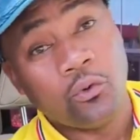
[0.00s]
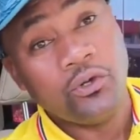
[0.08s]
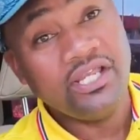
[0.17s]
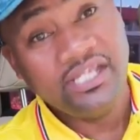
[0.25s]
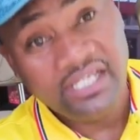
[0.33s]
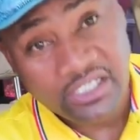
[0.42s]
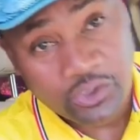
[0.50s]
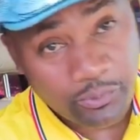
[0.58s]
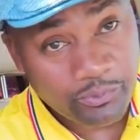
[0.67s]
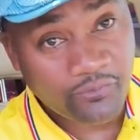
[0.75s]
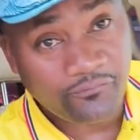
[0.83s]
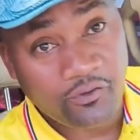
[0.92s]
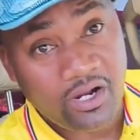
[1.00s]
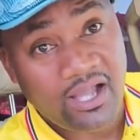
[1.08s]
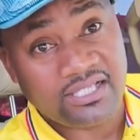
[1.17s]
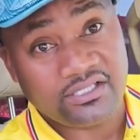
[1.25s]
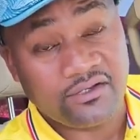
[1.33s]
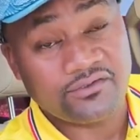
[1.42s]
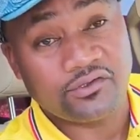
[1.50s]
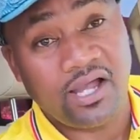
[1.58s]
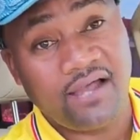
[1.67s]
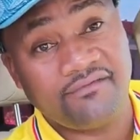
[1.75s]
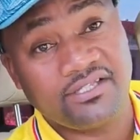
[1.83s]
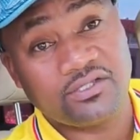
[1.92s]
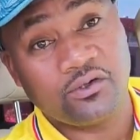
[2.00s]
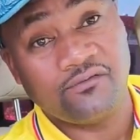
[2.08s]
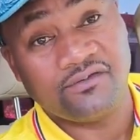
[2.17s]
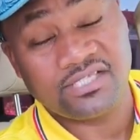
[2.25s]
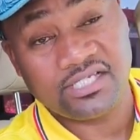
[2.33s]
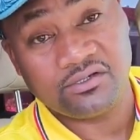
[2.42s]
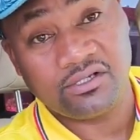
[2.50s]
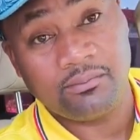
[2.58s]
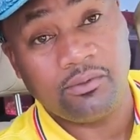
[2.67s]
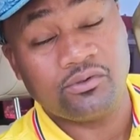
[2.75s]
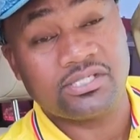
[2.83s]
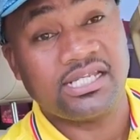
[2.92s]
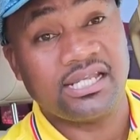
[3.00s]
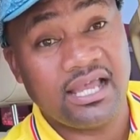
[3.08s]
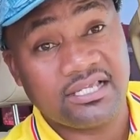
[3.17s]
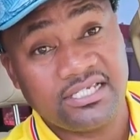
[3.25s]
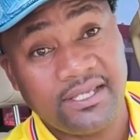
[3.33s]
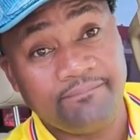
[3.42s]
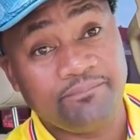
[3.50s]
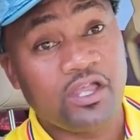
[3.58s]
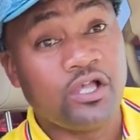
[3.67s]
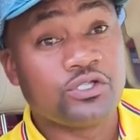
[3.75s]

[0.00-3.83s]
We need to provoke ourselves to have this conversation about inertia